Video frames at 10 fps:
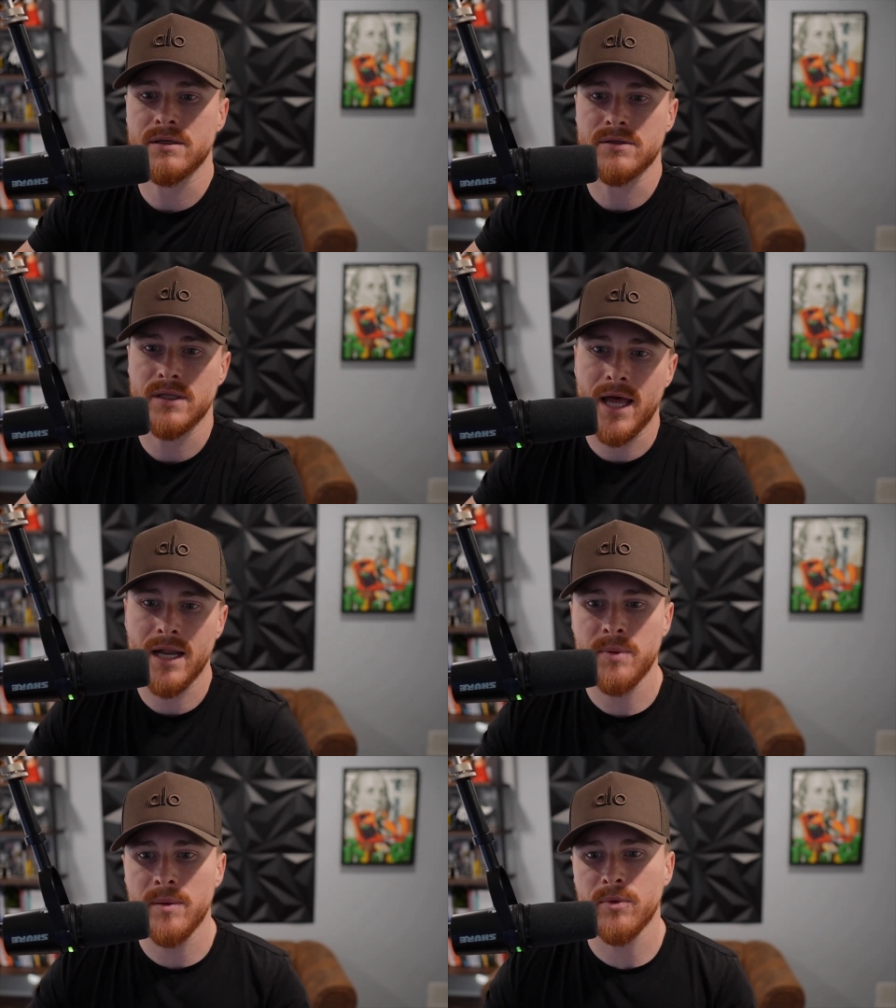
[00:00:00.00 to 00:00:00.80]
There's a lot
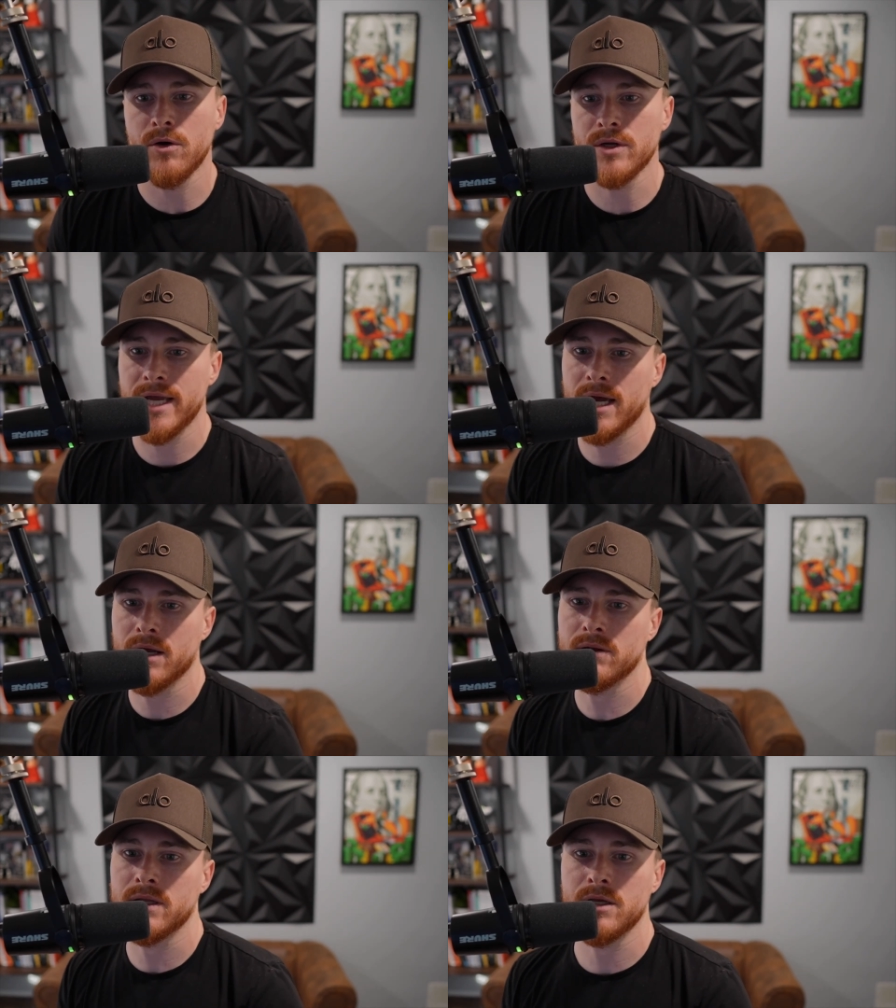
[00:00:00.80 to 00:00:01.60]
of people going
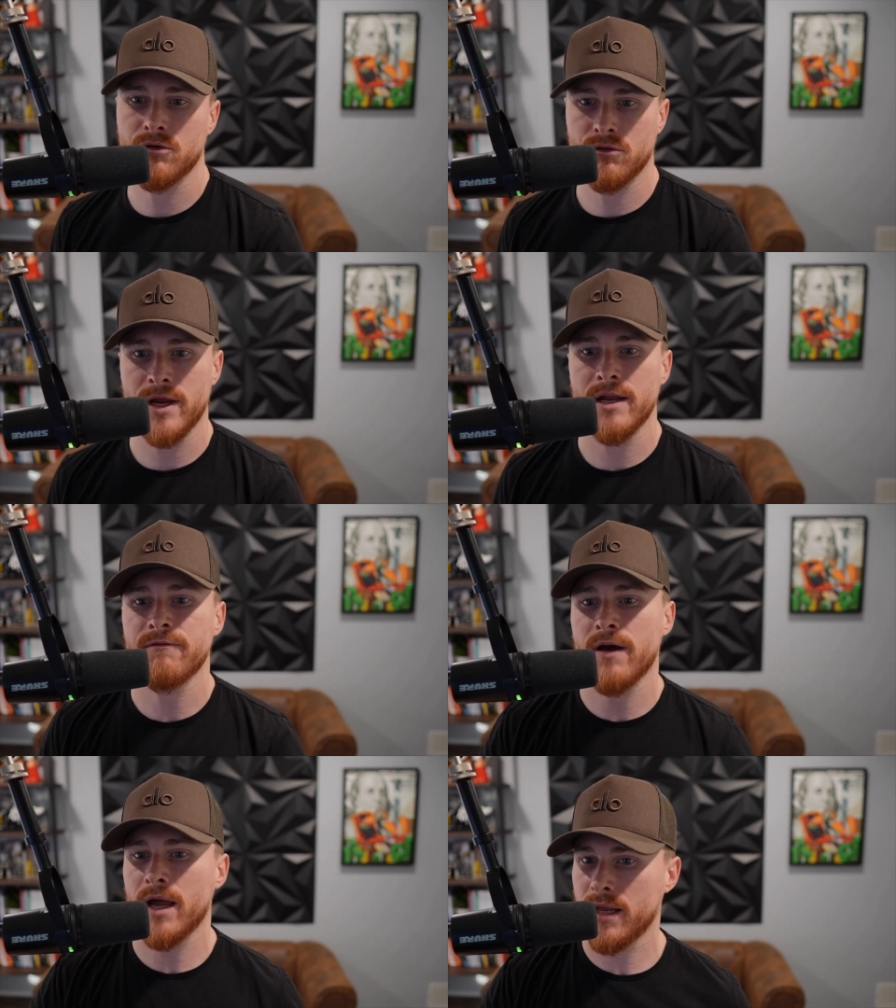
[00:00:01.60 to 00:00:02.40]
down the creative
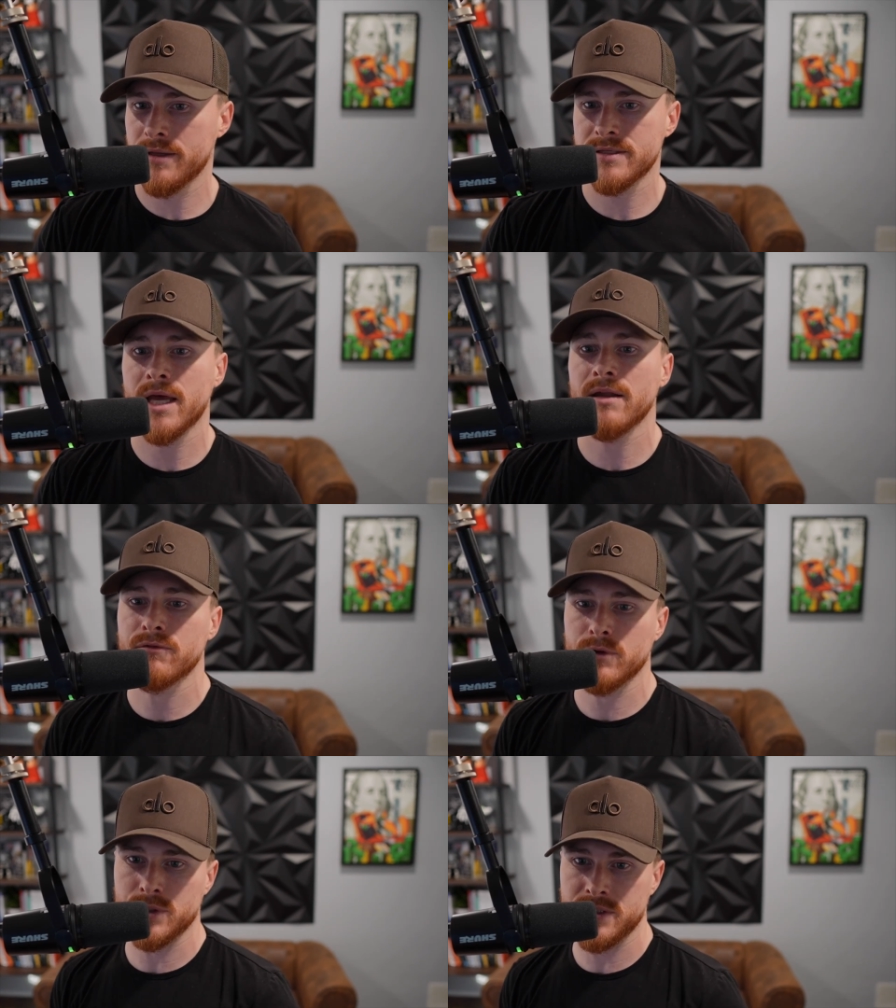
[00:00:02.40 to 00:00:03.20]
finance side
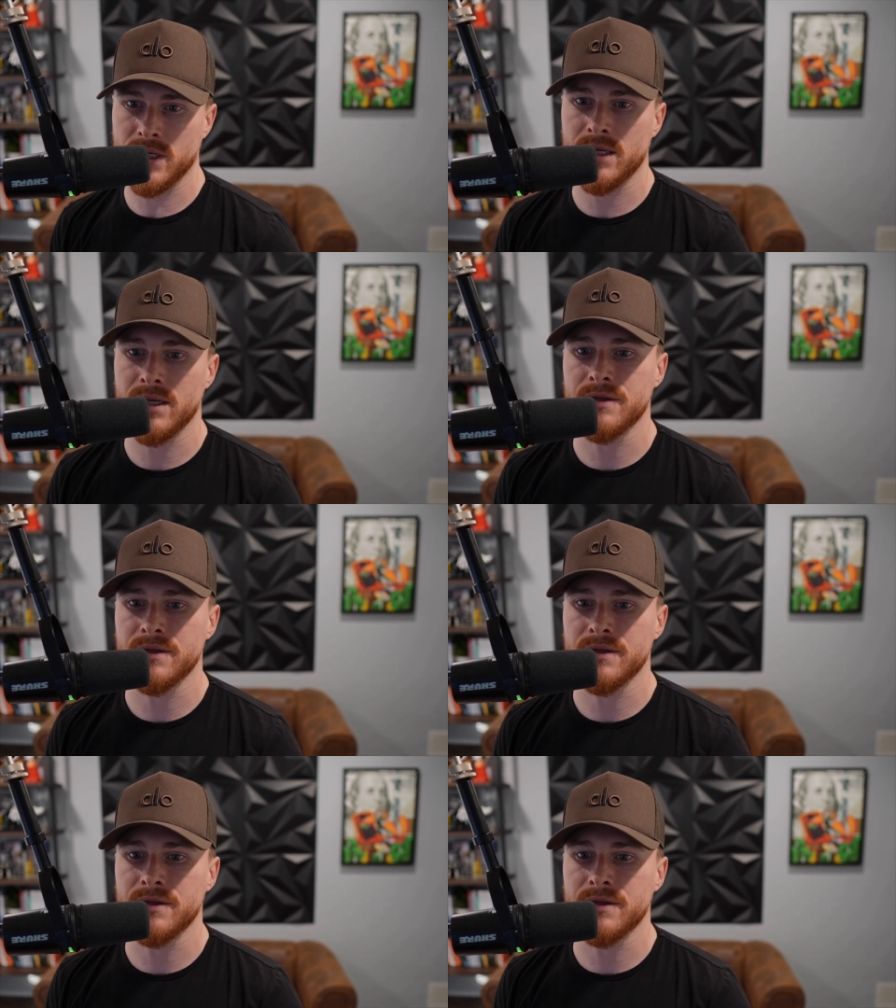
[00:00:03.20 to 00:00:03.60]
of real estate.